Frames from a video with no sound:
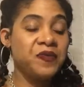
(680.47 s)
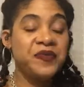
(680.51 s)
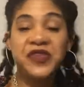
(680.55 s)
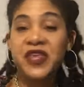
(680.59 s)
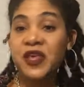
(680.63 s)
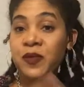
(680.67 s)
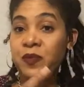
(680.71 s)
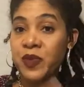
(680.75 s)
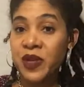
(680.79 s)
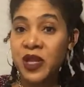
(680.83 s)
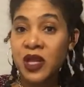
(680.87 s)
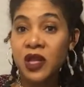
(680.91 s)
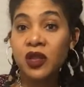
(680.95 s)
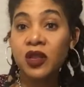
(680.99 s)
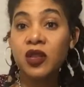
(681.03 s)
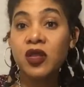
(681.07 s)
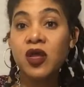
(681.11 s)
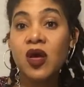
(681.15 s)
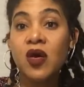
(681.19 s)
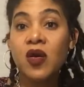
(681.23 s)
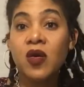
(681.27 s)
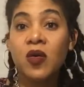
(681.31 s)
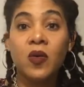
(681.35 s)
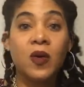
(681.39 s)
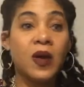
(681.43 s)
Keeping it
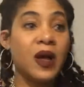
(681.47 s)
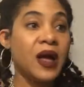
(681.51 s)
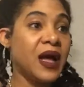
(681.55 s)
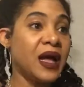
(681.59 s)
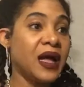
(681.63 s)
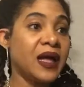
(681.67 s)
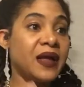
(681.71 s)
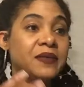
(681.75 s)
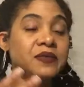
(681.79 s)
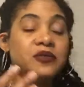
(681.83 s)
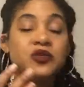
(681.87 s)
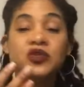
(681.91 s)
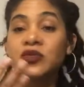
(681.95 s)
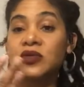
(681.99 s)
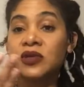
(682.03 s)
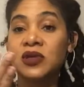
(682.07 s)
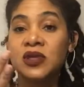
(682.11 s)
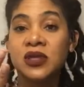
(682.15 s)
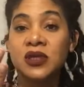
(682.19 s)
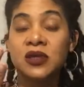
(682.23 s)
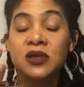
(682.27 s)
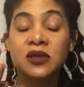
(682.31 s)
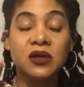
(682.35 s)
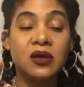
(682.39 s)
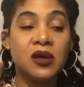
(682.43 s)
low. I'm
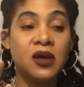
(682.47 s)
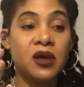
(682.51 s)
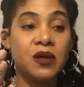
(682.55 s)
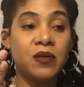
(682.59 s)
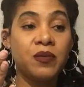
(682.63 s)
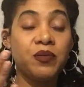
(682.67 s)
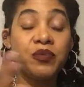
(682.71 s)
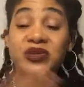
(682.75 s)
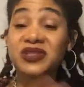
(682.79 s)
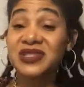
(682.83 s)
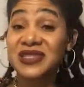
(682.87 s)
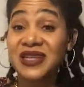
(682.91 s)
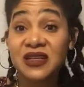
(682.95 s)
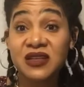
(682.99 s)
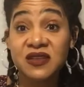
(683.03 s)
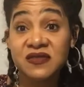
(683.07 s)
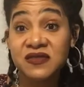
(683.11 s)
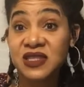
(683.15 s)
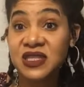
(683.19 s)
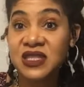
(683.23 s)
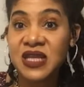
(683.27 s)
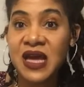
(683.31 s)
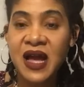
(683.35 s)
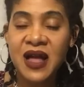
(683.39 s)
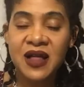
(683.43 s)
doing protective
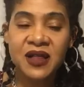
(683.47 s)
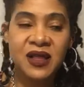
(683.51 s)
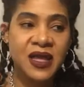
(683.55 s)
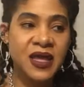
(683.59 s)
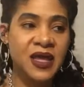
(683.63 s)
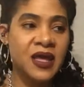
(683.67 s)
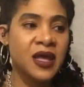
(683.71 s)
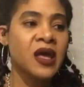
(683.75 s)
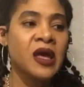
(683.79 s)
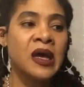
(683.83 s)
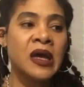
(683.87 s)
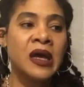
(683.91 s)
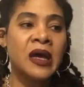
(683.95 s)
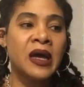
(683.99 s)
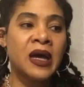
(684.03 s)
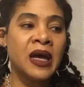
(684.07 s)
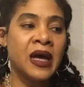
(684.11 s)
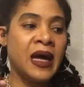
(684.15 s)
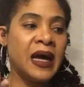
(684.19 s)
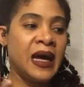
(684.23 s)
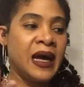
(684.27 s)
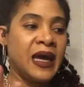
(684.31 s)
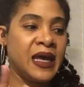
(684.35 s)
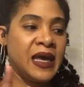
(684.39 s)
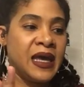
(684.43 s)
styling.
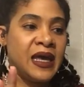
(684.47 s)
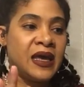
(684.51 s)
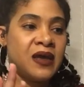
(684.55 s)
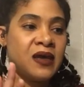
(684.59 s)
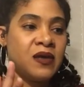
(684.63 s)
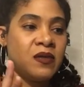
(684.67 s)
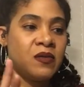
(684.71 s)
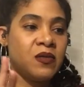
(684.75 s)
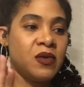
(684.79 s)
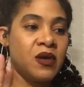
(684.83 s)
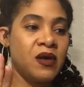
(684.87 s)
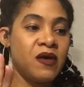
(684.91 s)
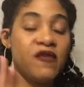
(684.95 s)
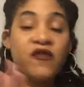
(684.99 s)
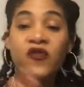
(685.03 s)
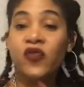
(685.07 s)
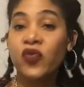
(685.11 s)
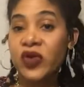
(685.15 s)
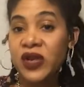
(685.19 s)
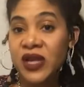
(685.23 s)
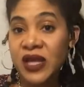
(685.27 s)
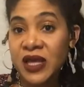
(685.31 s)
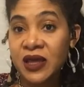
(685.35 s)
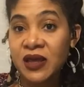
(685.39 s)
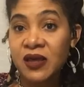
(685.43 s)
I am
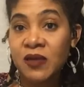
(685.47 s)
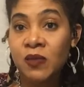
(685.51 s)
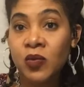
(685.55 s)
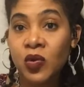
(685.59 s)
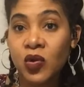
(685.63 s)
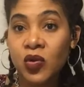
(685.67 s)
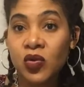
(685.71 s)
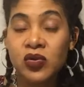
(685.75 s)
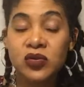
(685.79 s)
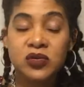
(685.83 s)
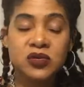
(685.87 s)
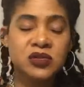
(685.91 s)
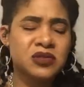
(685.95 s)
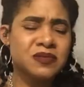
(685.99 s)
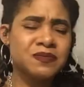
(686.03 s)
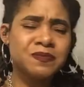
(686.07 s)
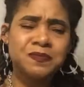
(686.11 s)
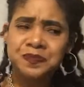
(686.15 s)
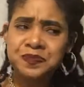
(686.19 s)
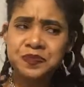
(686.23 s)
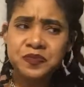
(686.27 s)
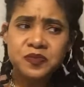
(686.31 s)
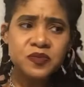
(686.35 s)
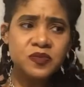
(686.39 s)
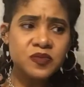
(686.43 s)
avoiding chemicals.
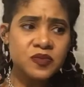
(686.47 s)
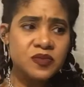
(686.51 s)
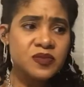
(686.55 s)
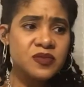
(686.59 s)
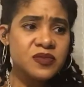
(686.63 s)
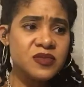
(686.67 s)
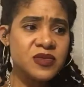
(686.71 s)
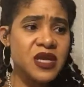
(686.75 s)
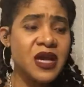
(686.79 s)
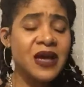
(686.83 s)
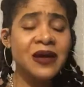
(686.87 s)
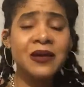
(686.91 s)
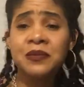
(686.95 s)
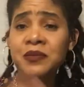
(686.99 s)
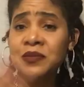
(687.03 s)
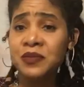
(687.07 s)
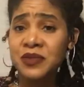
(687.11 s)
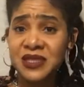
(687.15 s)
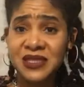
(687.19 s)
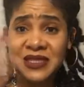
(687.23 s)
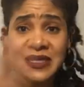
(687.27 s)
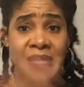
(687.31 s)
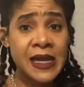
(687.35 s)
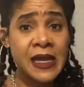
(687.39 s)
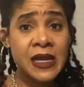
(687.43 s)
I'm
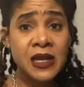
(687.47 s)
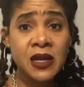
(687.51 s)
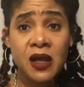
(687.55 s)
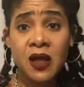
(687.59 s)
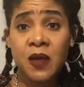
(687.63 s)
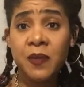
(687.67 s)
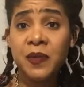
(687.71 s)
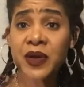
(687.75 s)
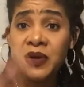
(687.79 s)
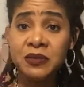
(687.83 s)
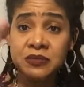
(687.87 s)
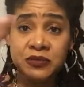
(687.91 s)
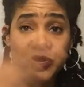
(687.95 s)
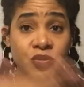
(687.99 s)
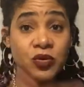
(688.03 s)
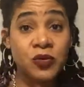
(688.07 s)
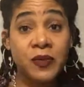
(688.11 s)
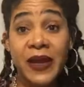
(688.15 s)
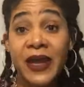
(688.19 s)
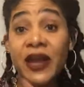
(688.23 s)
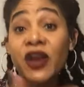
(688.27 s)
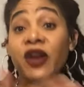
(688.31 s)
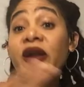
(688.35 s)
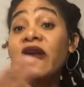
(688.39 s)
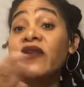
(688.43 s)
staying up. I'm doing
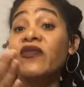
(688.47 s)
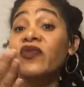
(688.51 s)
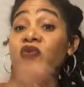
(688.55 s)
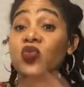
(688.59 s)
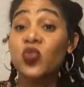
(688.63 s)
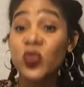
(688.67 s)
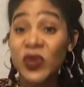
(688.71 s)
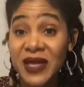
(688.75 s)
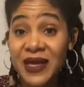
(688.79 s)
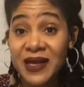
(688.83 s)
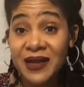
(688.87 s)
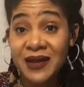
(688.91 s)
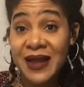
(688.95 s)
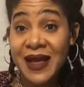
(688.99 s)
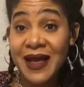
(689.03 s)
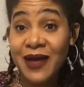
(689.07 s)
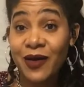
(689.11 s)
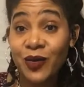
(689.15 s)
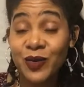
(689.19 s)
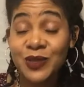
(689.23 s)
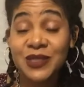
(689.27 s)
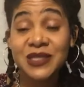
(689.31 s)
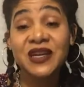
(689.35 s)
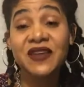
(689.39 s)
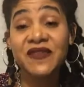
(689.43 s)
my hair every week
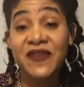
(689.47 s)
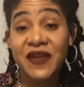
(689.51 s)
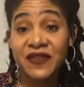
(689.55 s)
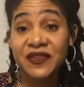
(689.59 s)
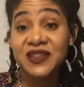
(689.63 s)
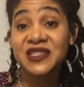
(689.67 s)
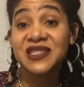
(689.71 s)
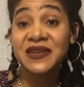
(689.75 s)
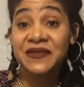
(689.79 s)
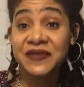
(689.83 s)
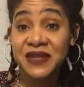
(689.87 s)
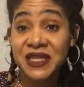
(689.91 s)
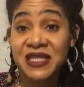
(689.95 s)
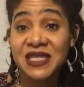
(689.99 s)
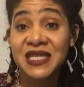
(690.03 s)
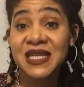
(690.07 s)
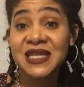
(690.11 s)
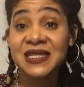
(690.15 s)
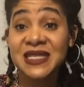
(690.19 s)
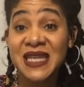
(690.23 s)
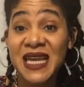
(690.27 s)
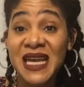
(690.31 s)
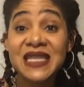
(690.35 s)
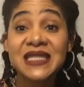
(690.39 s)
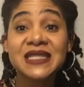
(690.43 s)
now instead of every 7 to
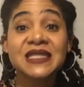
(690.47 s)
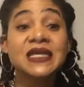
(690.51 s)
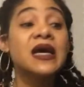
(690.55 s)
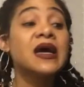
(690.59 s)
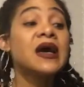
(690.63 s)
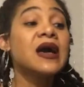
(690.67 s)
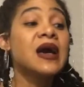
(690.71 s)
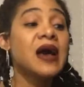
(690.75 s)
10 days.